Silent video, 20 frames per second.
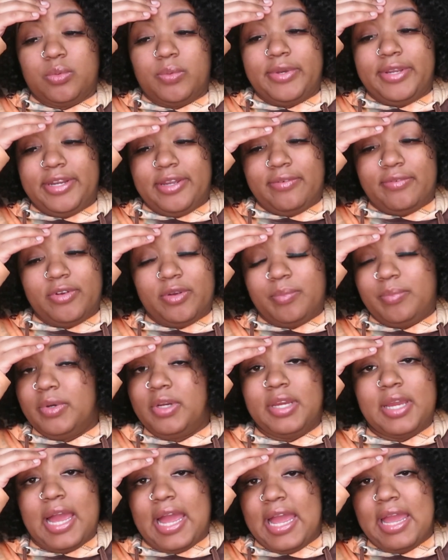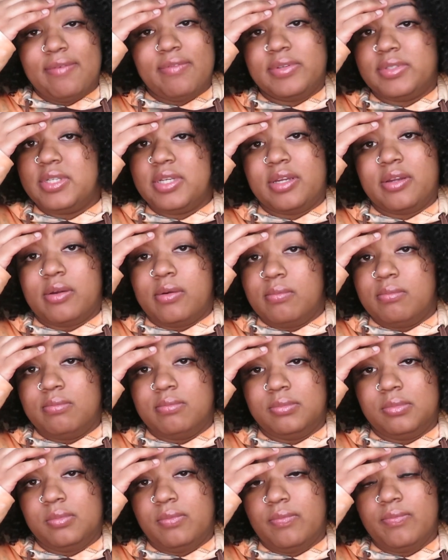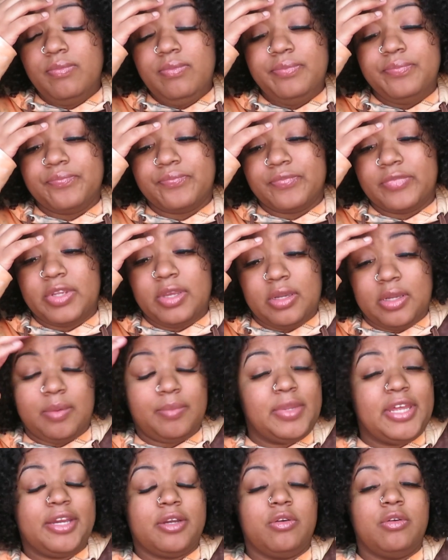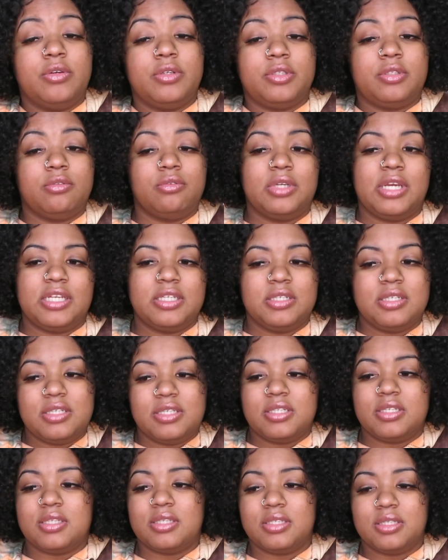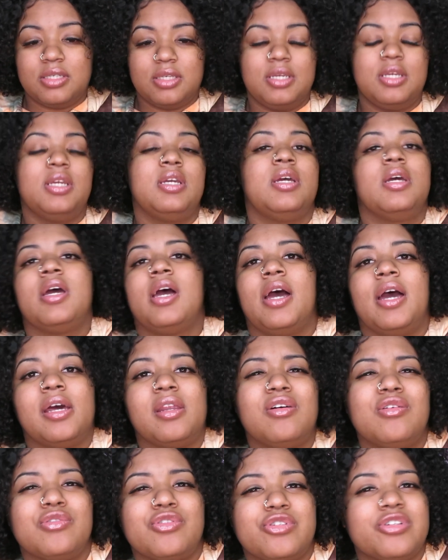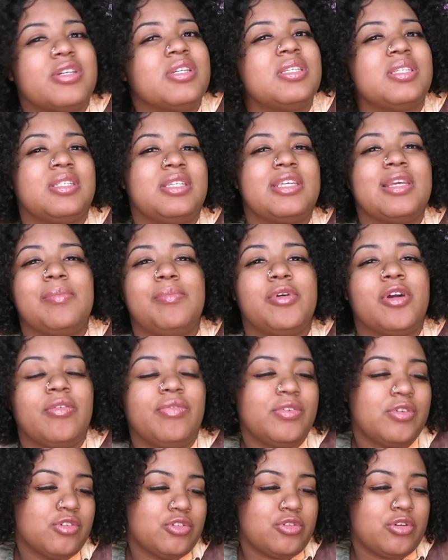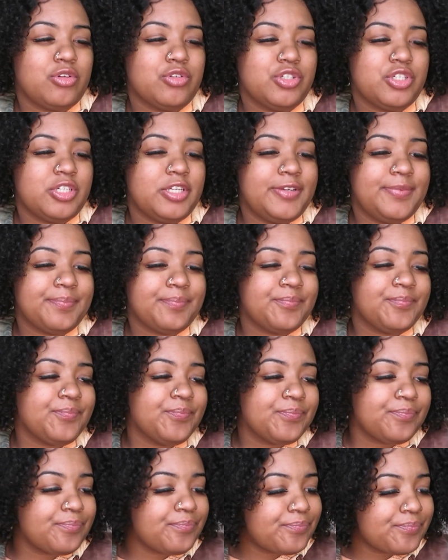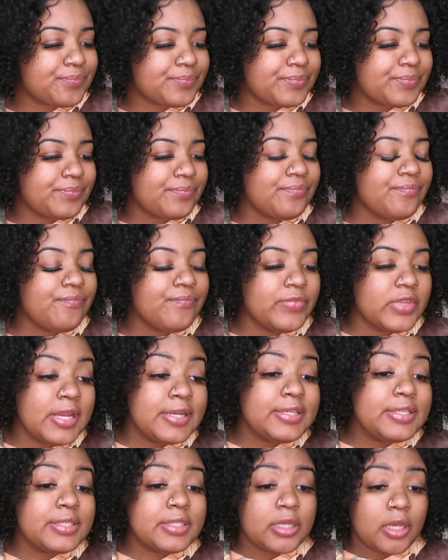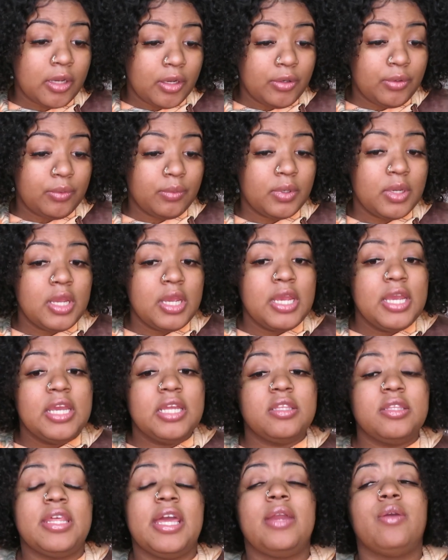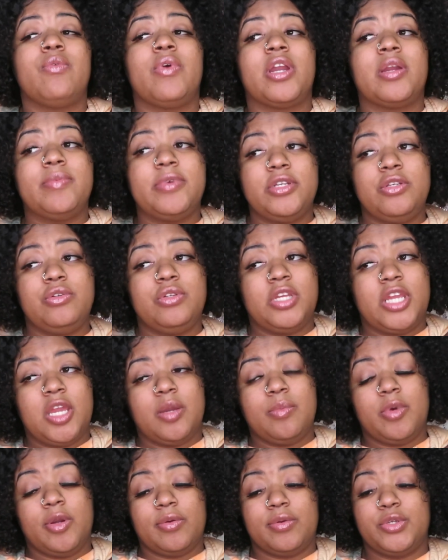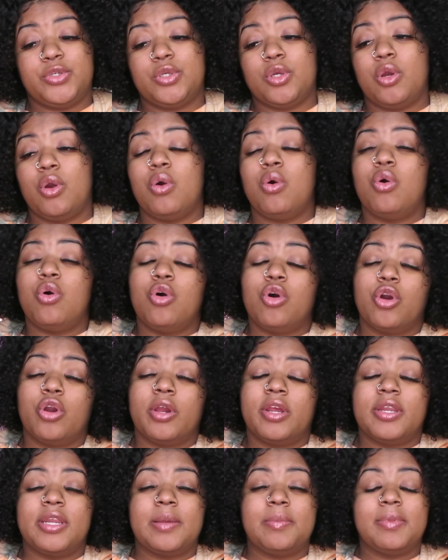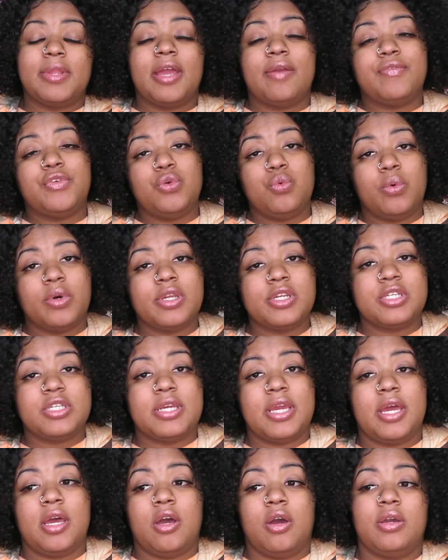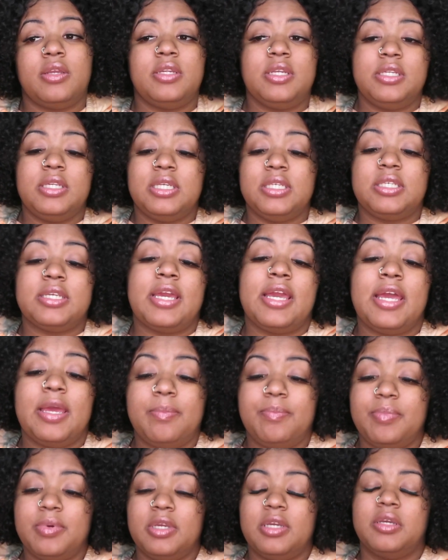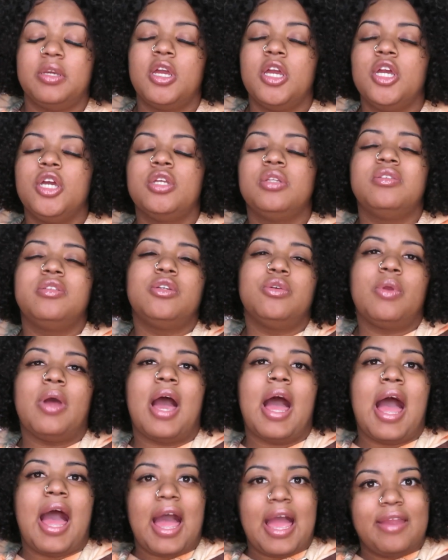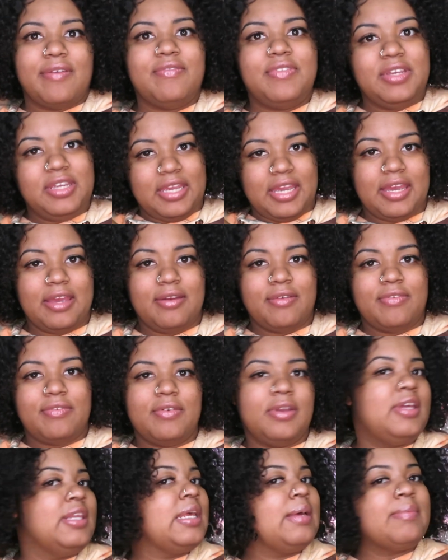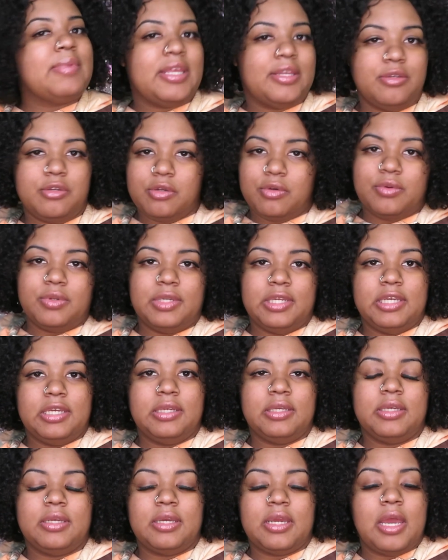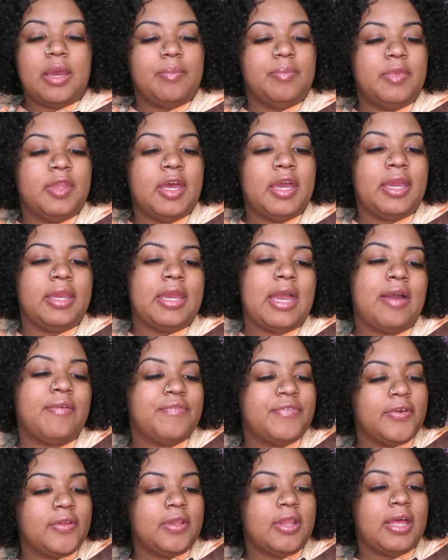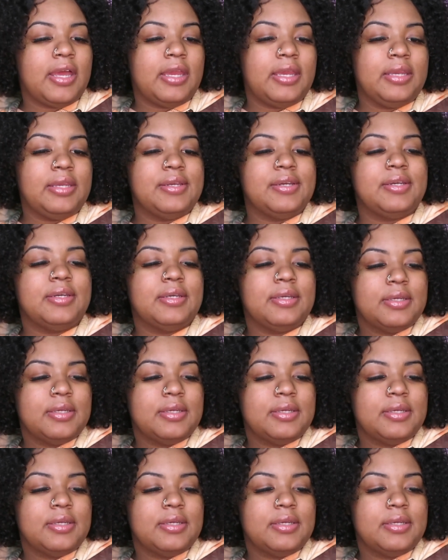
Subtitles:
or whatever, but I haven't took them, and I'm not going to. I don't trust the birth control shit. So they recommend you to get birth control, or they be like, if you want a child and it doesn't happen, do the IVF. And I'm not doing that. I'm not. I feel like,